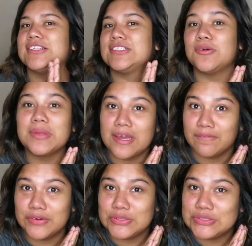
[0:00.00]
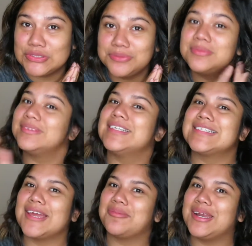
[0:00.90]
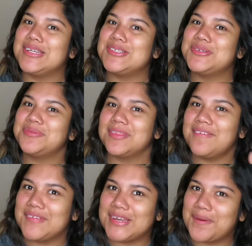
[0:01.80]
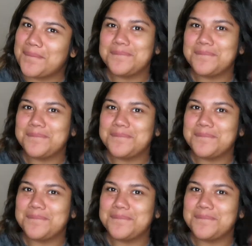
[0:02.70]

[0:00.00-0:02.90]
So without further ado, let's get right into the video.